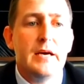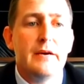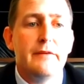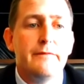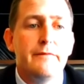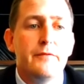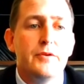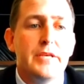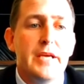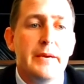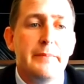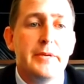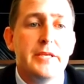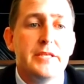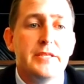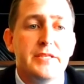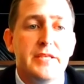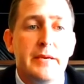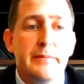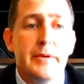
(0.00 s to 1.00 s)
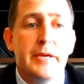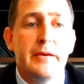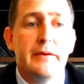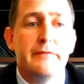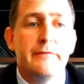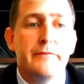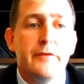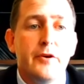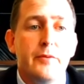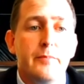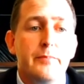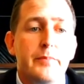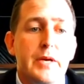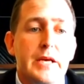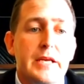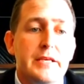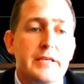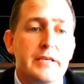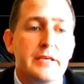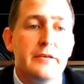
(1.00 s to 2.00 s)
for damage stemming from
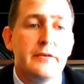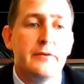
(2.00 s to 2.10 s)
political